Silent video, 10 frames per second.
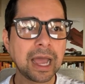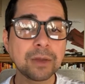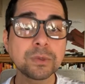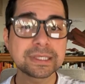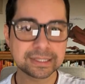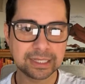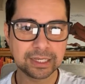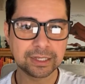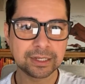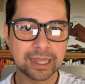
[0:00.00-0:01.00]
was
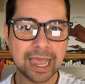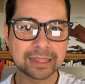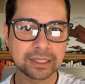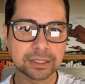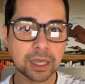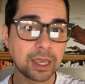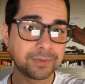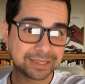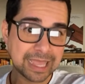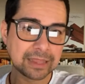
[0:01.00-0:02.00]
seen at the
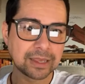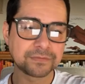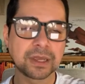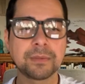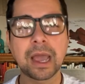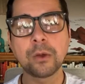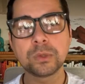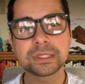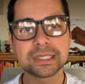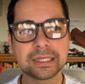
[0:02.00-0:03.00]
time, in that lifetime, I
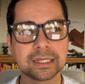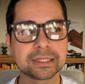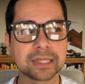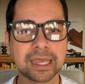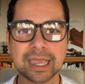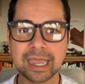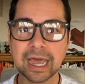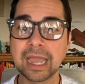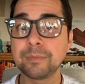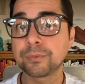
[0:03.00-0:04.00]
was seen as like a
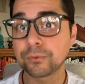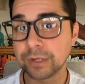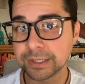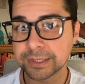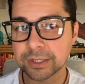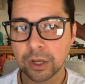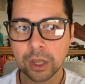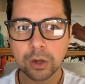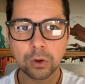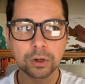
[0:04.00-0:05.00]
high priest,
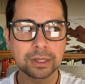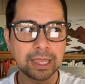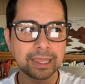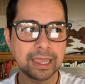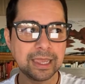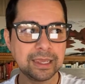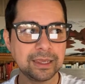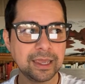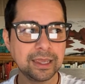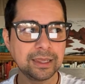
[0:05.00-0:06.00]
or like
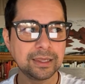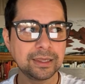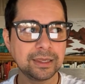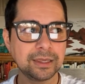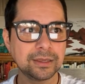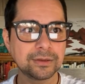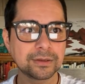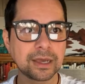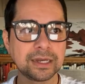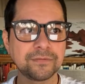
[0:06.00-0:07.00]
a
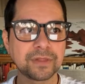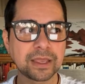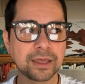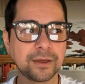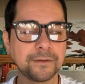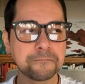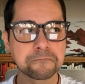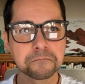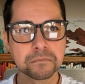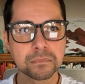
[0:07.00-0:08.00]
kind of like
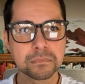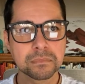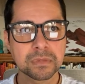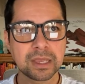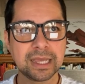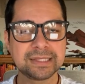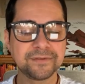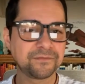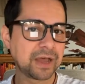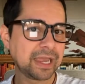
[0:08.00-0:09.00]
a
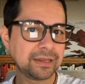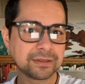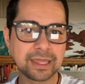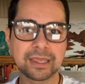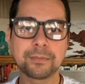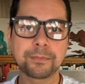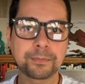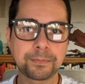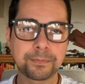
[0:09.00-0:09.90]
divine like